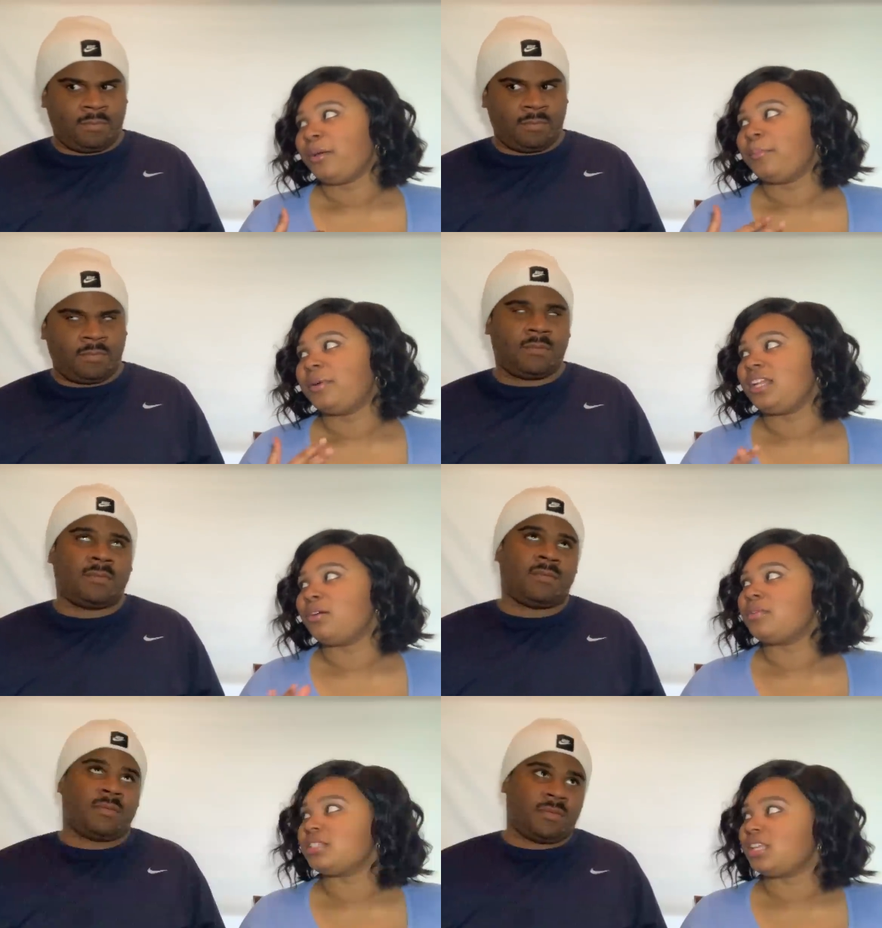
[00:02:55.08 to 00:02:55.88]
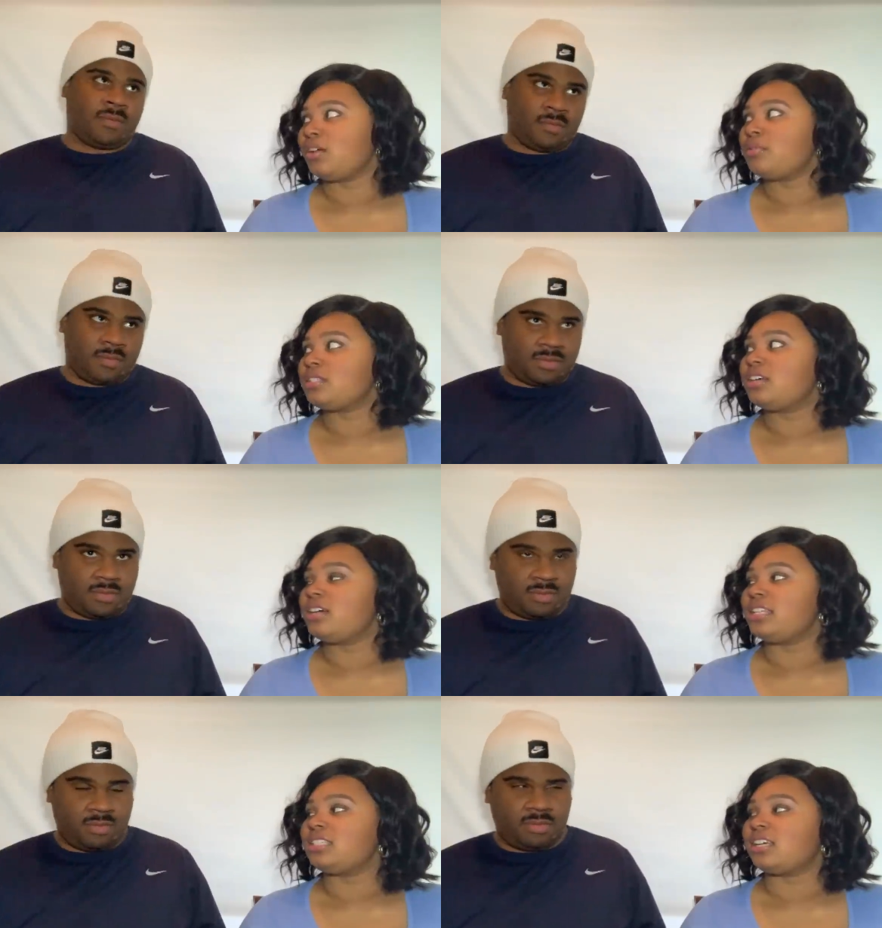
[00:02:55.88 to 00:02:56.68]
Speaker 1: but it was it was
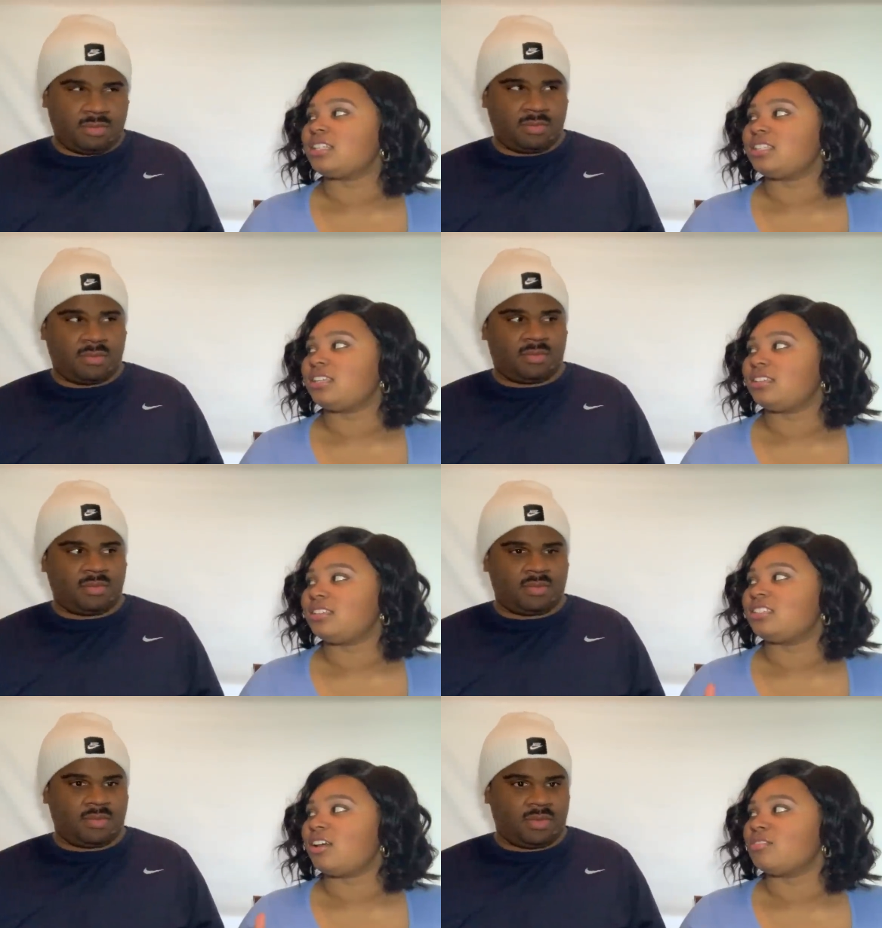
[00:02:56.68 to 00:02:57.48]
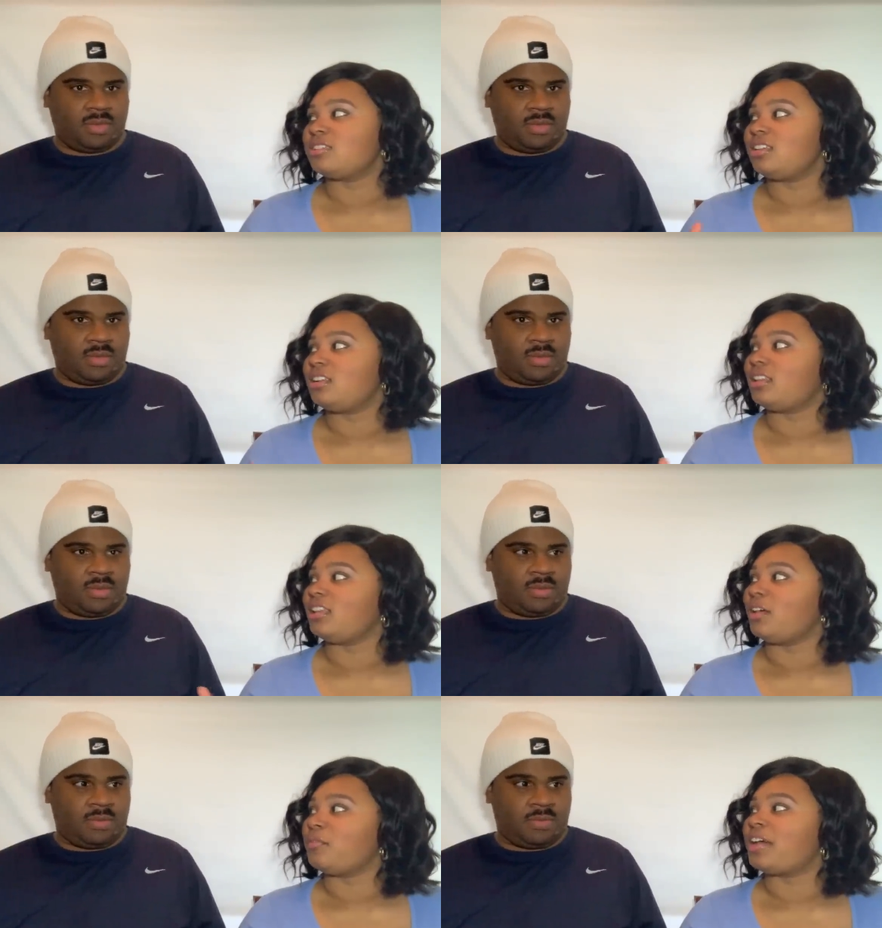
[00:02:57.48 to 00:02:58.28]
good. It took it to the song to another
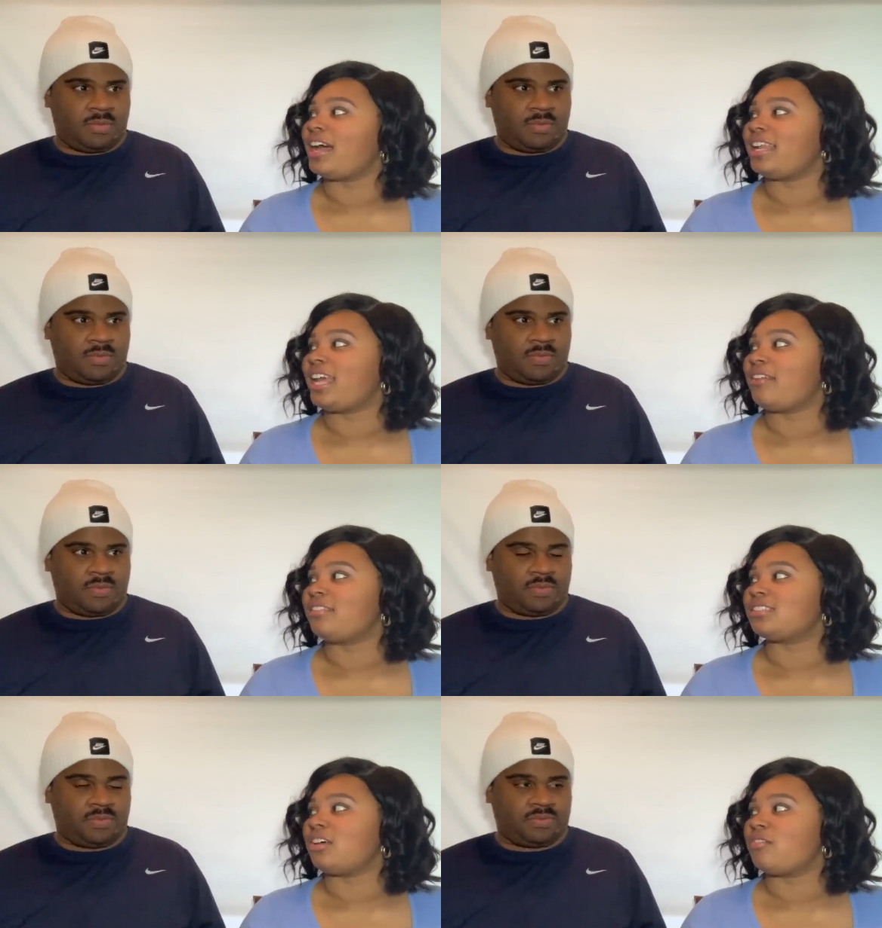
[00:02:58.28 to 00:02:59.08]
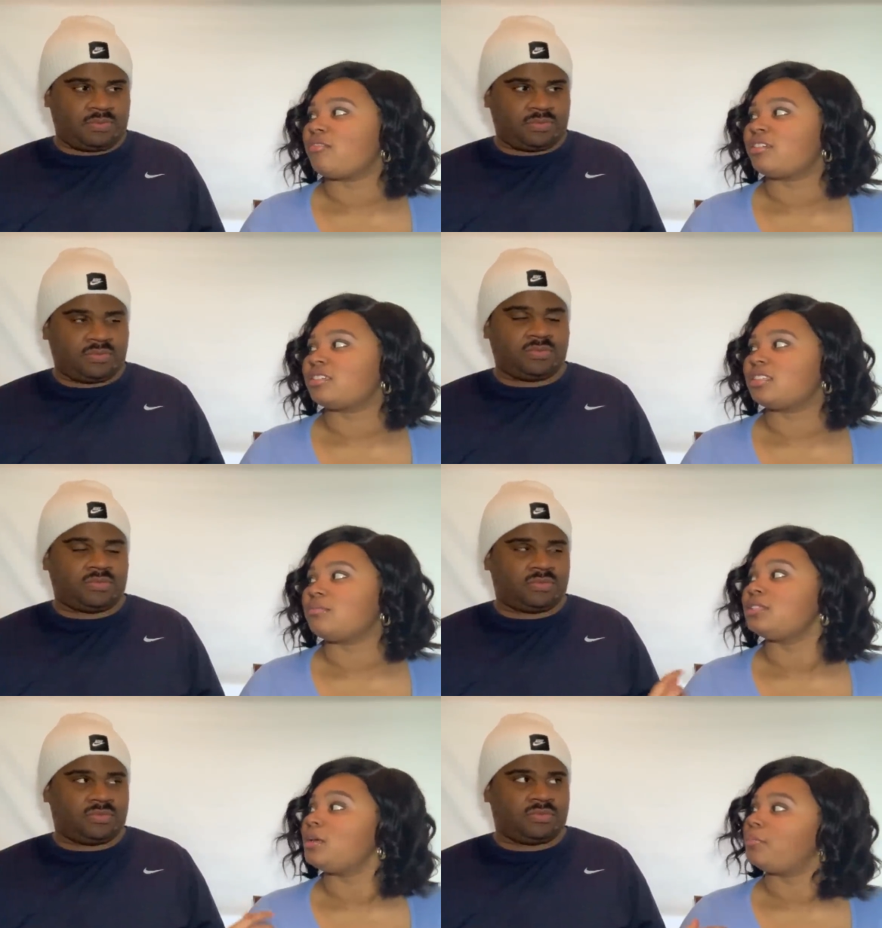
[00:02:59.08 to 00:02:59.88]
level. It kind of gave the song mm -hmm.
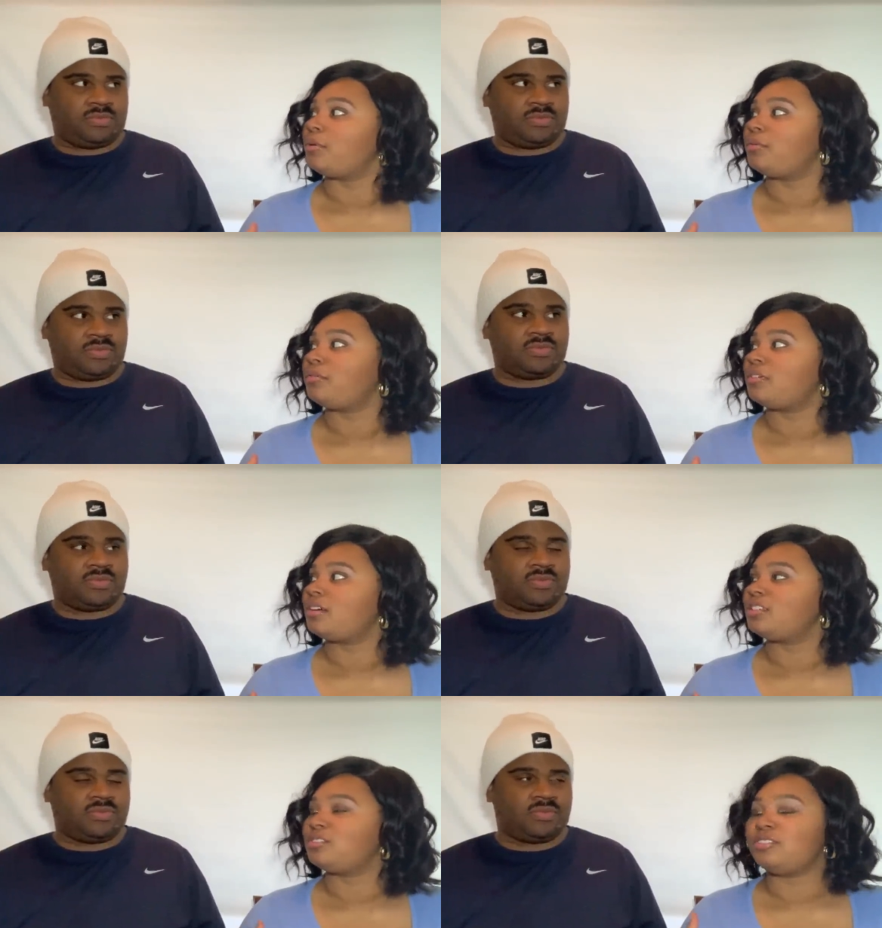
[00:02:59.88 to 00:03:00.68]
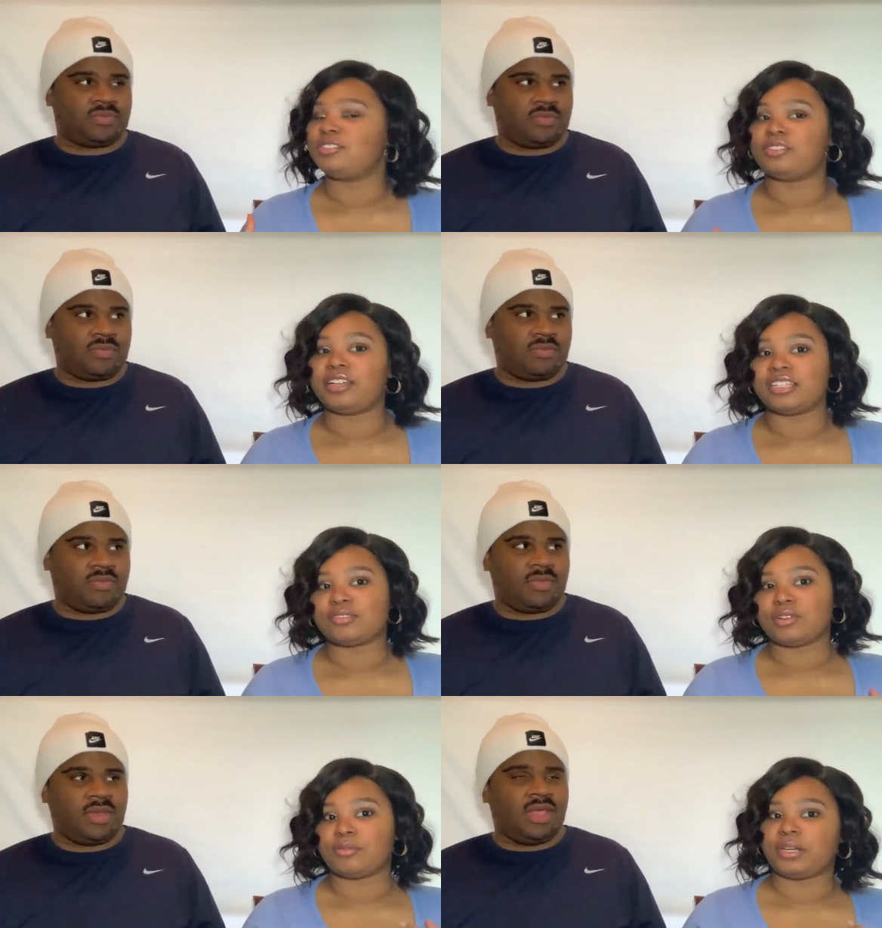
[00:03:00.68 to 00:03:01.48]
some tempo Cause mm-hmm. you know mm-hmm. Drake is
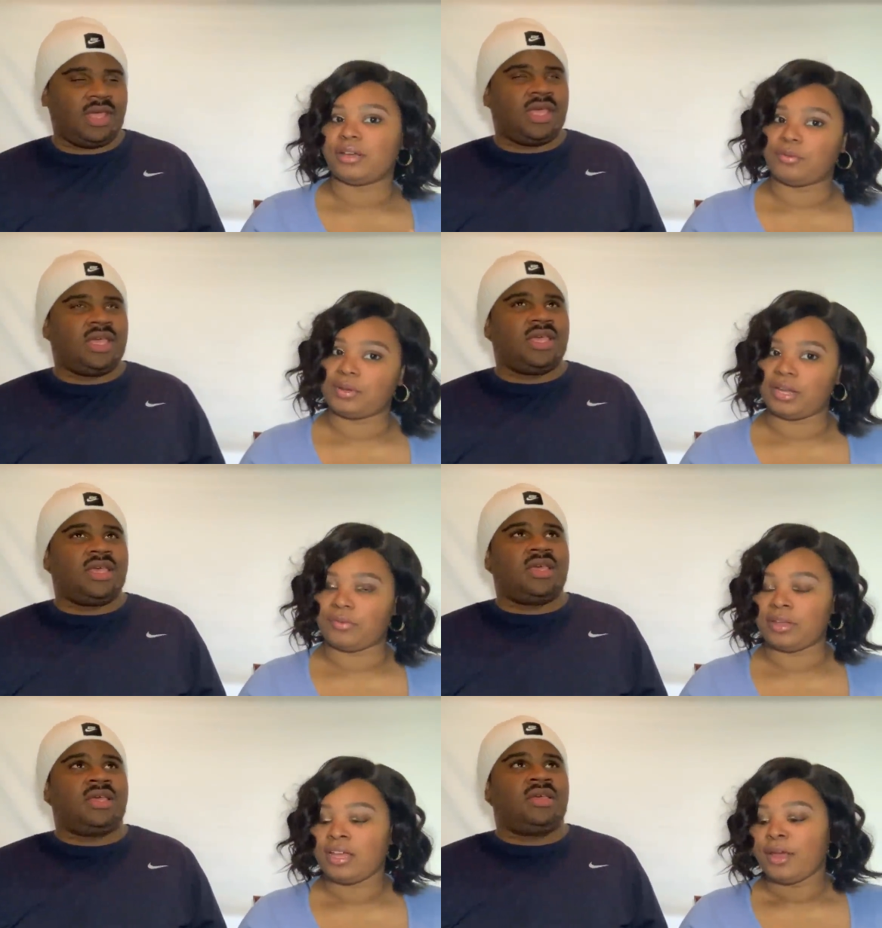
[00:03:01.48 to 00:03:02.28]
real, whatever, whatever.